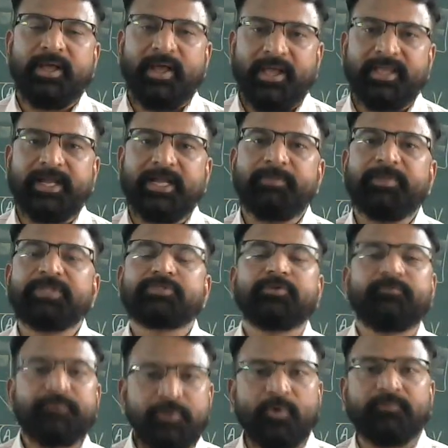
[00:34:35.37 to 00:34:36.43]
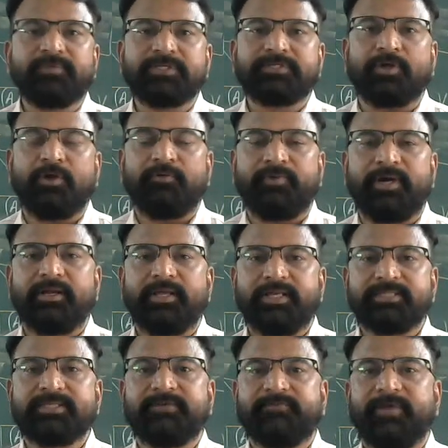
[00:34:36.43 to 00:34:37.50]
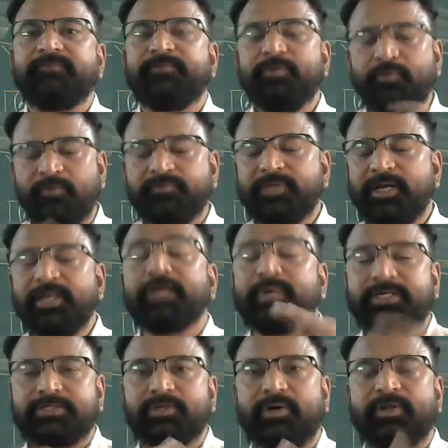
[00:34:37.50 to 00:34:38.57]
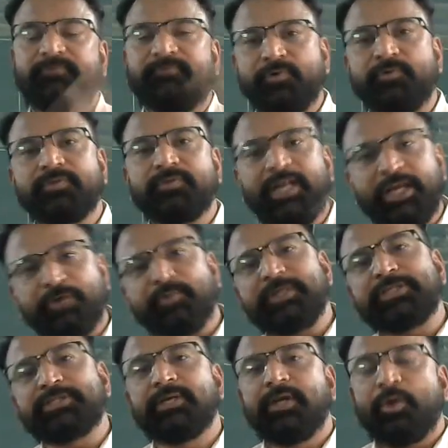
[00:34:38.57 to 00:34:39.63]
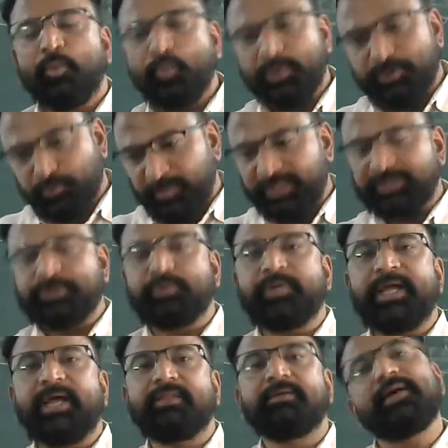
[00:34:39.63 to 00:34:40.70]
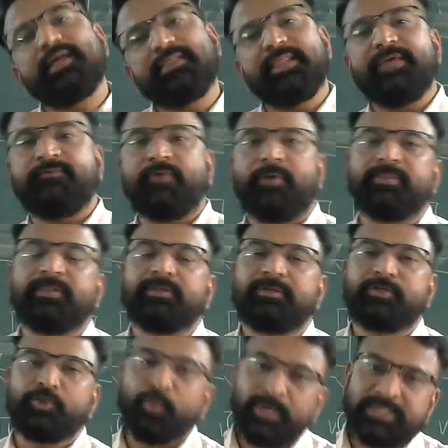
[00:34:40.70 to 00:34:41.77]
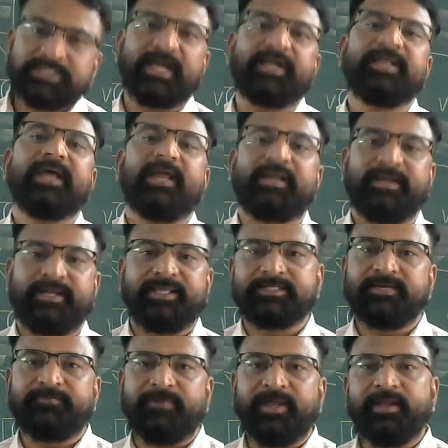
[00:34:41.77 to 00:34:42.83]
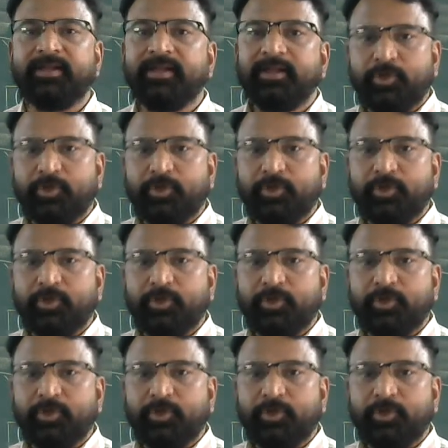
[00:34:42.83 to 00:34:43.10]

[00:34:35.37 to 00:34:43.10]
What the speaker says: I'm getting so few of the solvent. Is it right? Few of the liquids, sorry, few of the liquids which mix together and they form towards the ideality. Is it fine?